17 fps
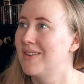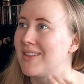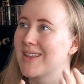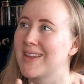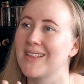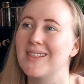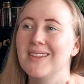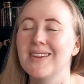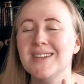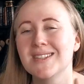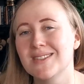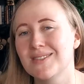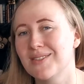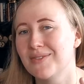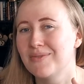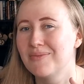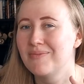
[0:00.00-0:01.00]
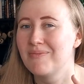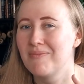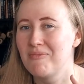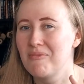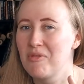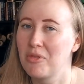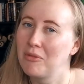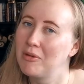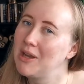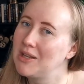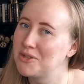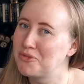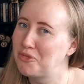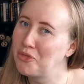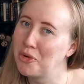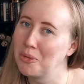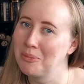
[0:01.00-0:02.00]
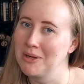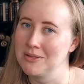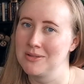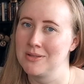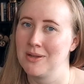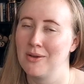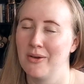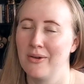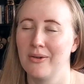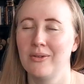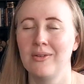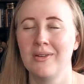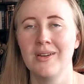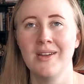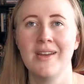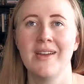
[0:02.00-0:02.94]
like at least 3 to 4 months ago